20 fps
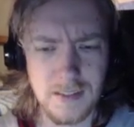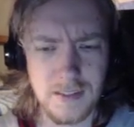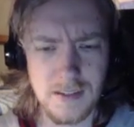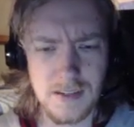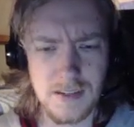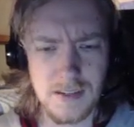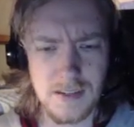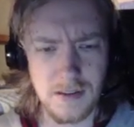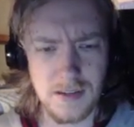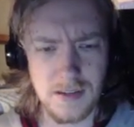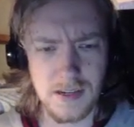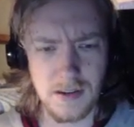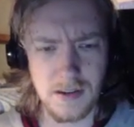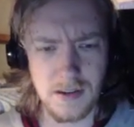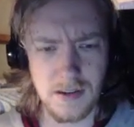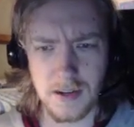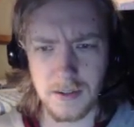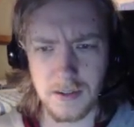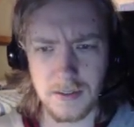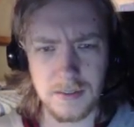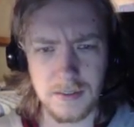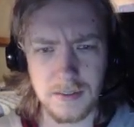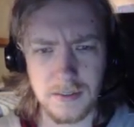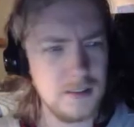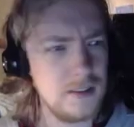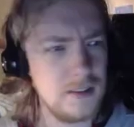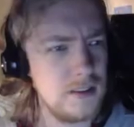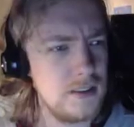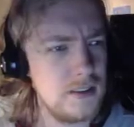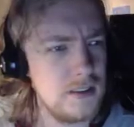Let's see how that
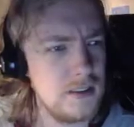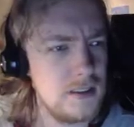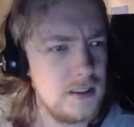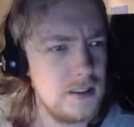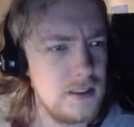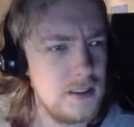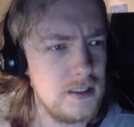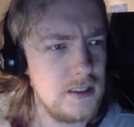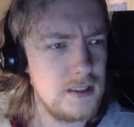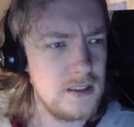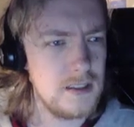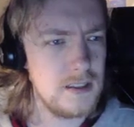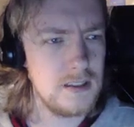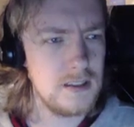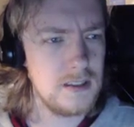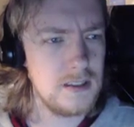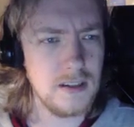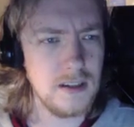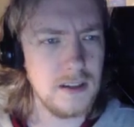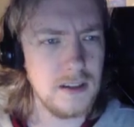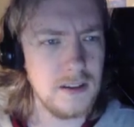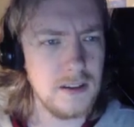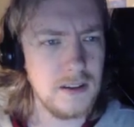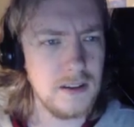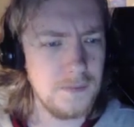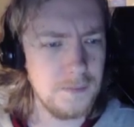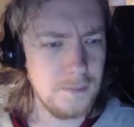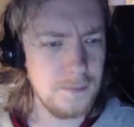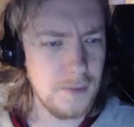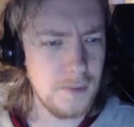goes. All right,
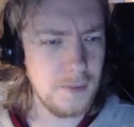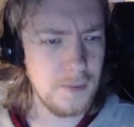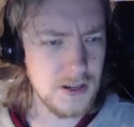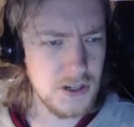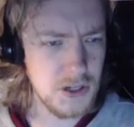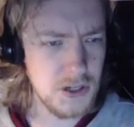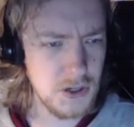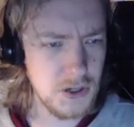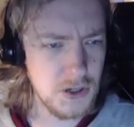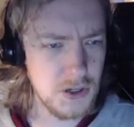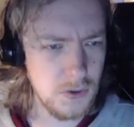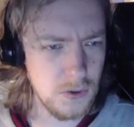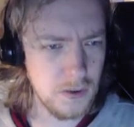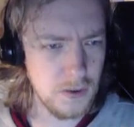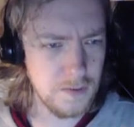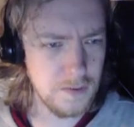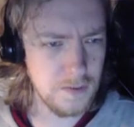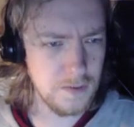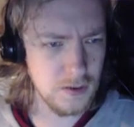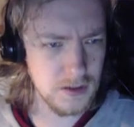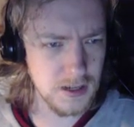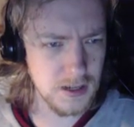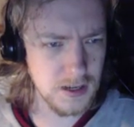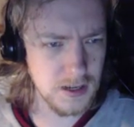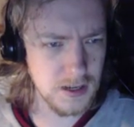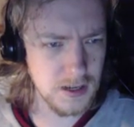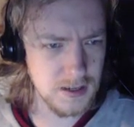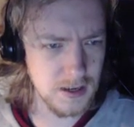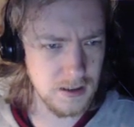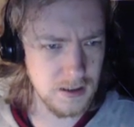back to the
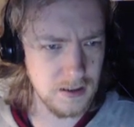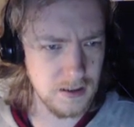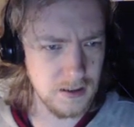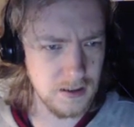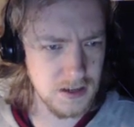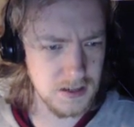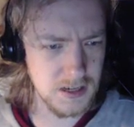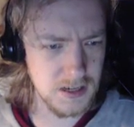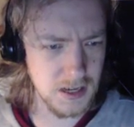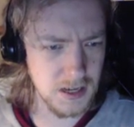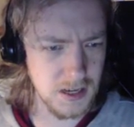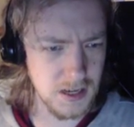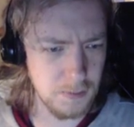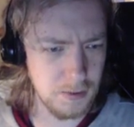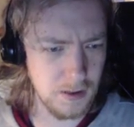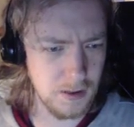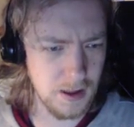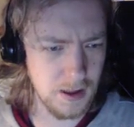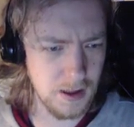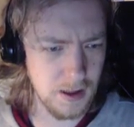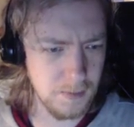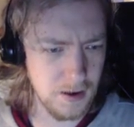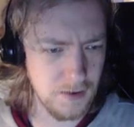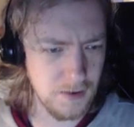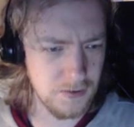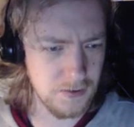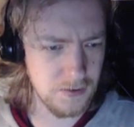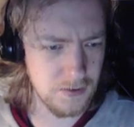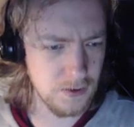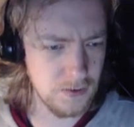Vortex because I just continued playing, but
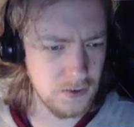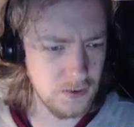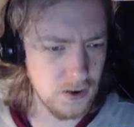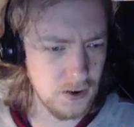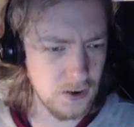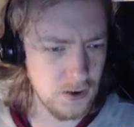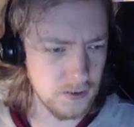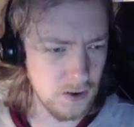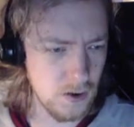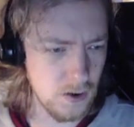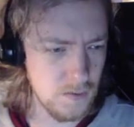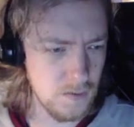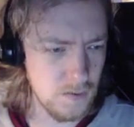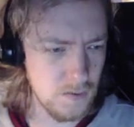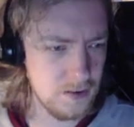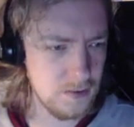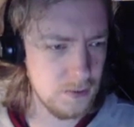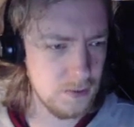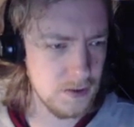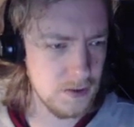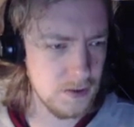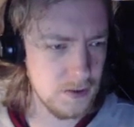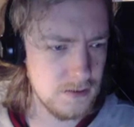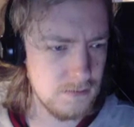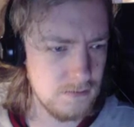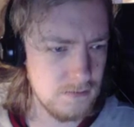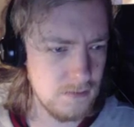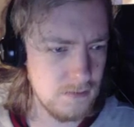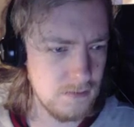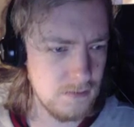I've sort of talked over it,
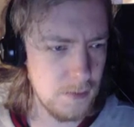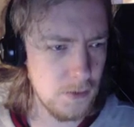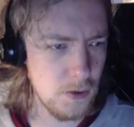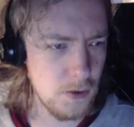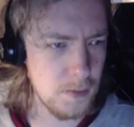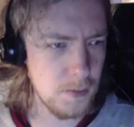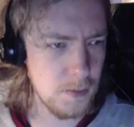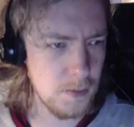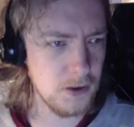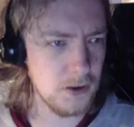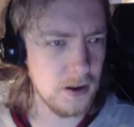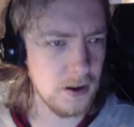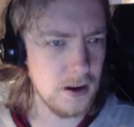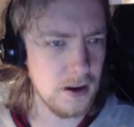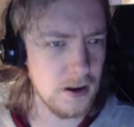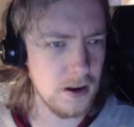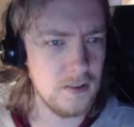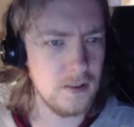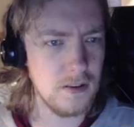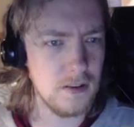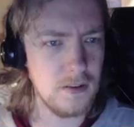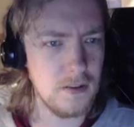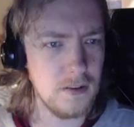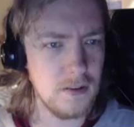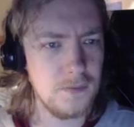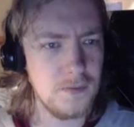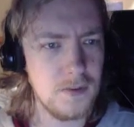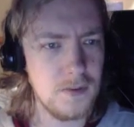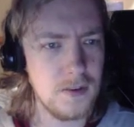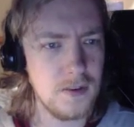which I'm normally good at, so
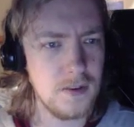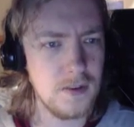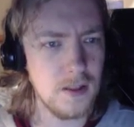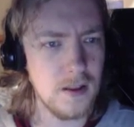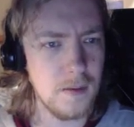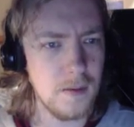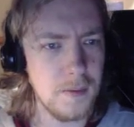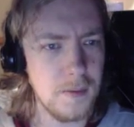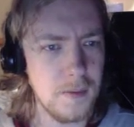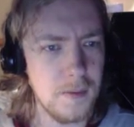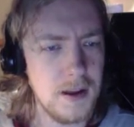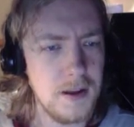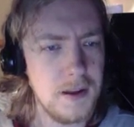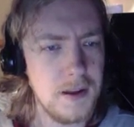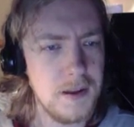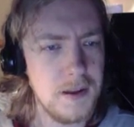it's not that bad.